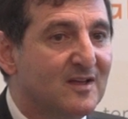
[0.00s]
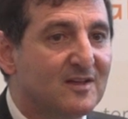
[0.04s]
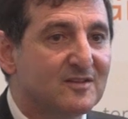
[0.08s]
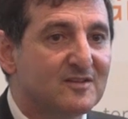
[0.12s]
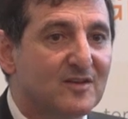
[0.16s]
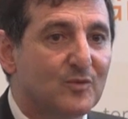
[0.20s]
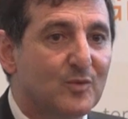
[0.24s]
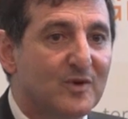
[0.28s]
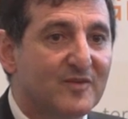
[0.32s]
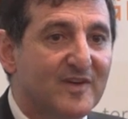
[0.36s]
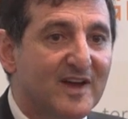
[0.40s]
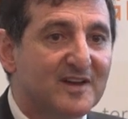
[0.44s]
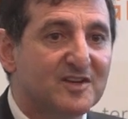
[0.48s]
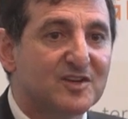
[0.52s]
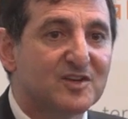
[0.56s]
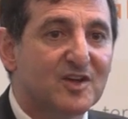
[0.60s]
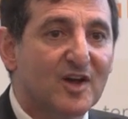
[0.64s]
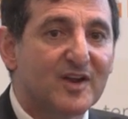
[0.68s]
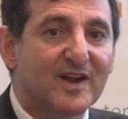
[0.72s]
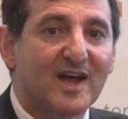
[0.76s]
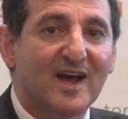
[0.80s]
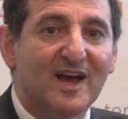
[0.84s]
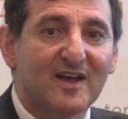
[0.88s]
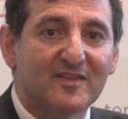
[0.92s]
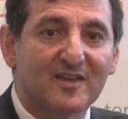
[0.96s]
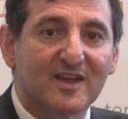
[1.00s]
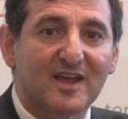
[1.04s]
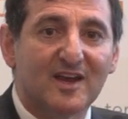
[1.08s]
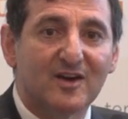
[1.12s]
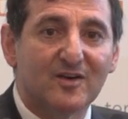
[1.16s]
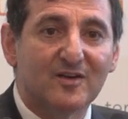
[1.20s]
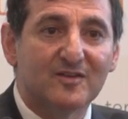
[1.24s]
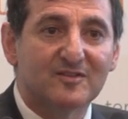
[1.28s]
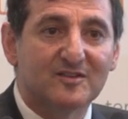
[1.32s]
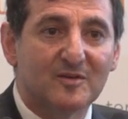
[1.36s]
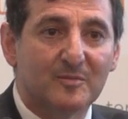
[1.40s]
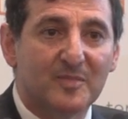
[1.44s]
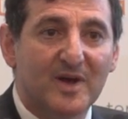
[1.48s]
So we've had to go to other
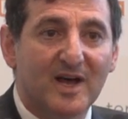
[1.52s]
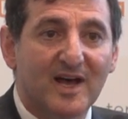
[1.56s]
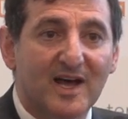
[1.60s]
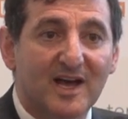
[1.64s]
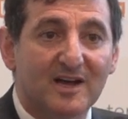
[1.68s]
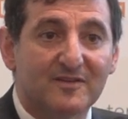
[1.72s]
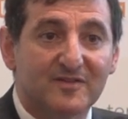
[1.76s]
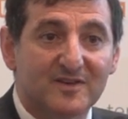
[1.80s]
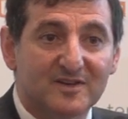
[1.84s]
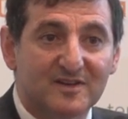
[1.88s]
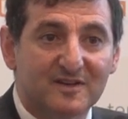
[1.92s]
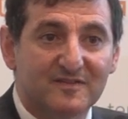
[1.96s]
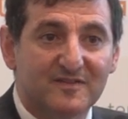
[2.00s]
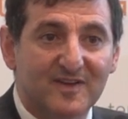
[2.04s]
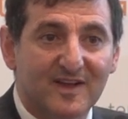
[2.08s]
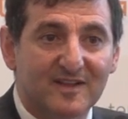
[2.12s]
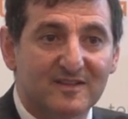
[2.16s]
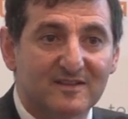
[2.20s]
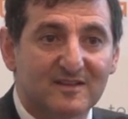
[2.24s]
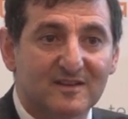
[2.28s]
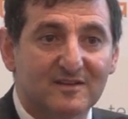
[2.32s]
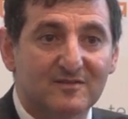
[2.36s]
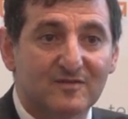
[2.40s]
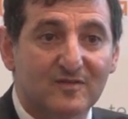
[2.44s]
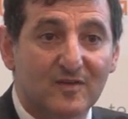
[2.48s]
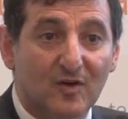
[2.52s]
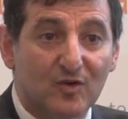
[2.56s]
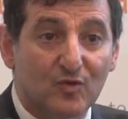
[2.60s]
areas to park for defensive,